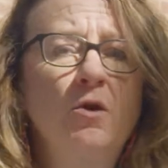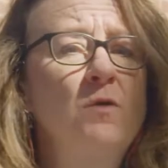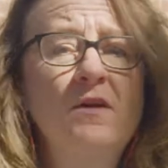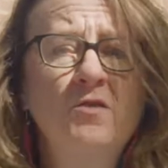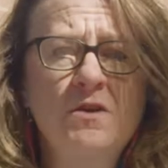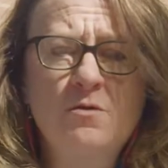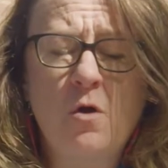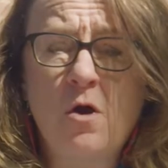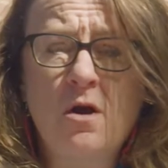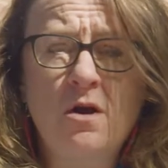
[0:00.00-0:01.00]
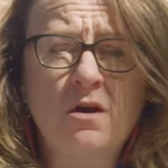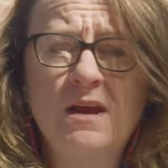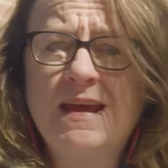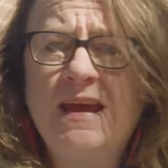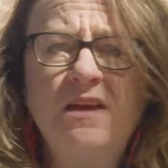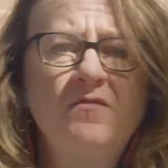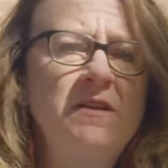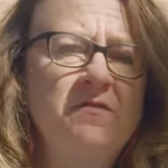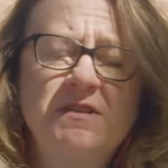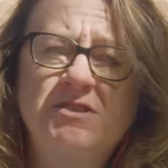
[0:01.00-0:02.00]
whoever you are,
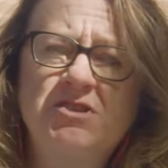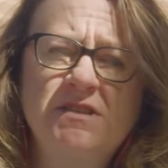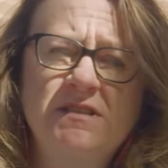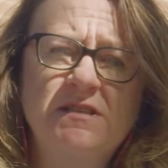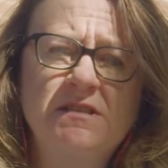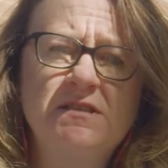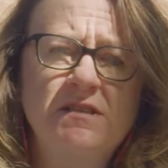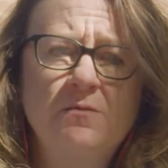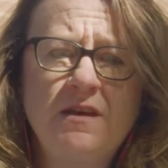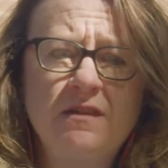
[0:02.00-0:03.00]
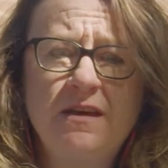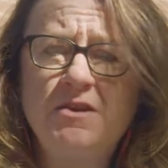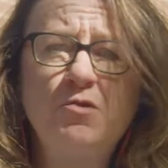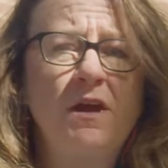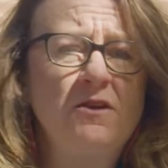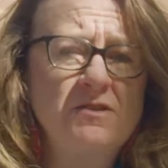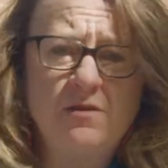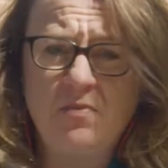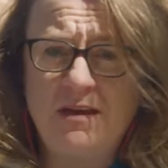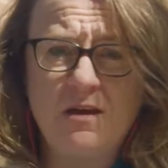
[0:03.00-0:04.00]
even if it's just something that you care
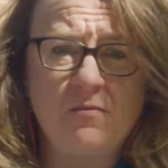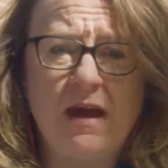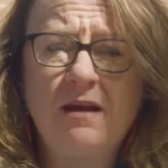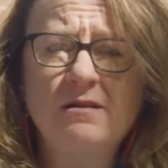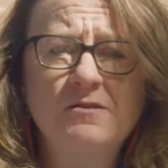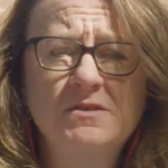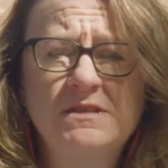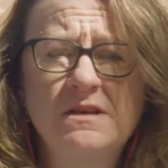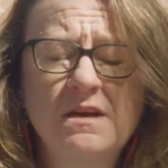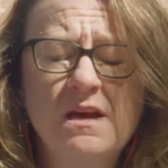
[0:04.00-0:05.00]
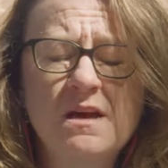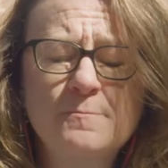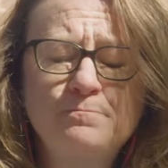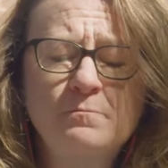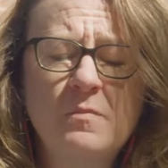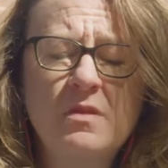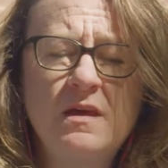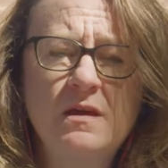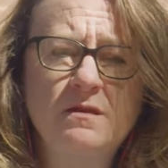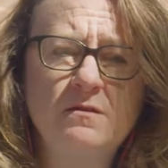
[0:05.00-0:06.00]
deeply about,
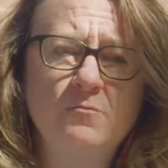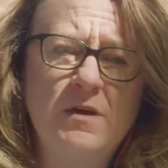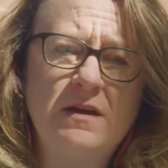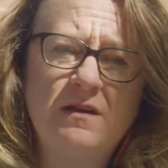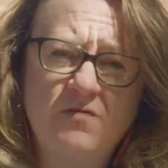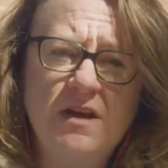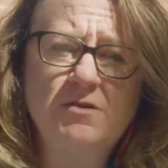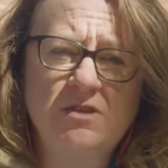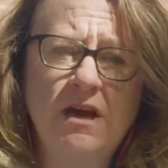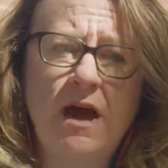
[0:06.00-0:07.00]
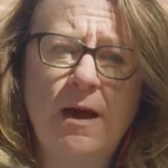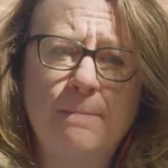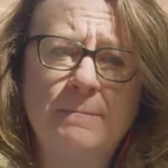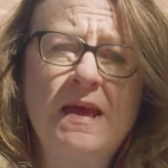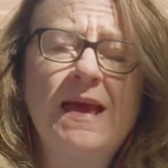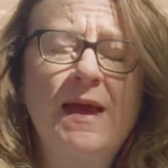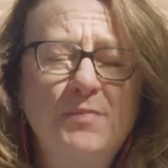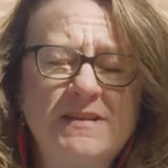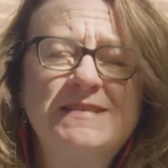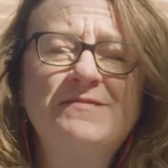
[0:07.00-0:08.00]
then we invite you to come. And
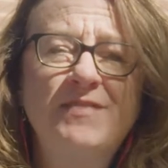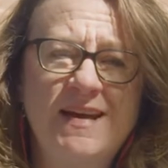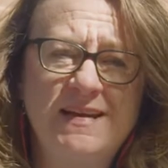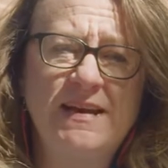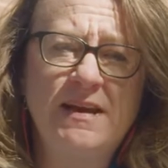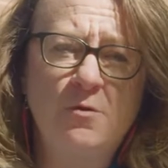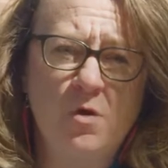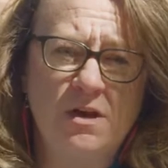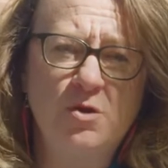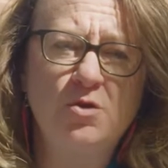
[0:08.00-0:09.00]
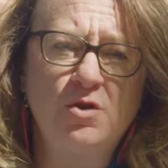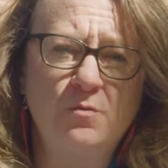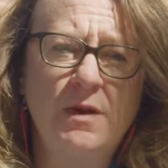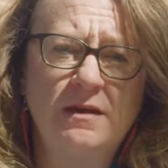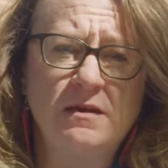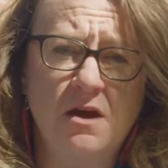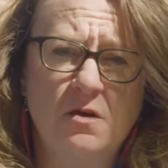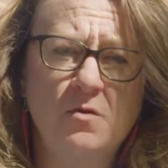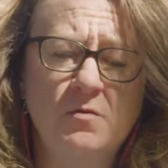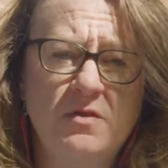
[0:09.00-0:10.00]
please invite anyone who you might
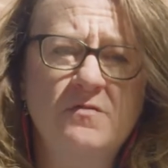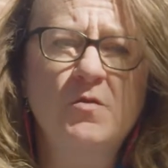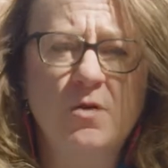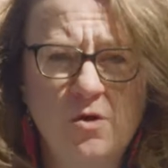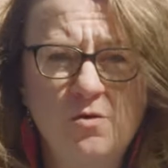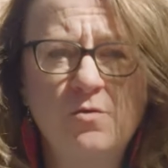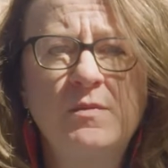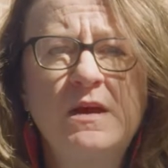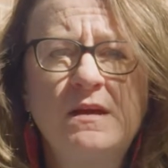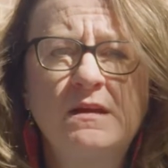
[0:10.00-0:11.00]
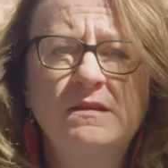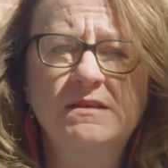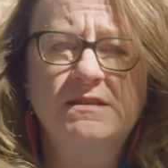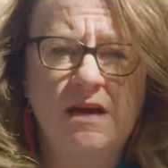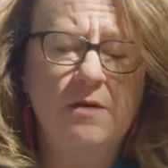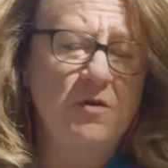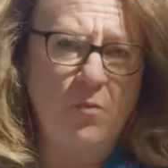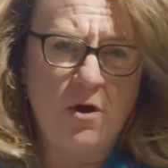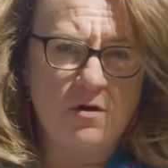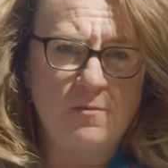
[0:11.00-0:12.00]
know for whom this time of
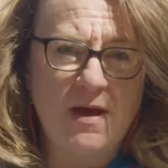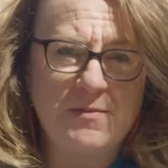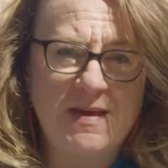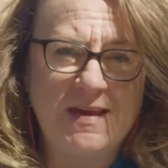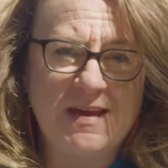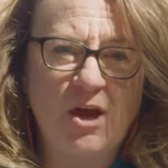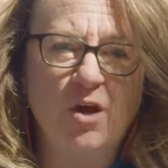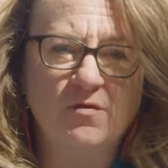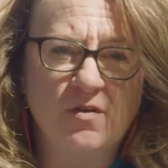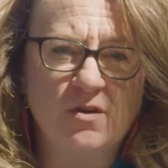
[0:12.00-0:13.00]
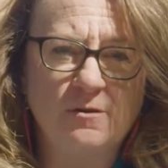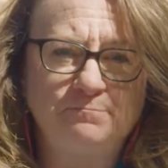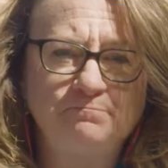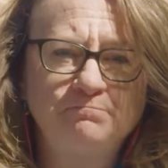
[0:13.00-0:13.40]
prayer might be a comfort.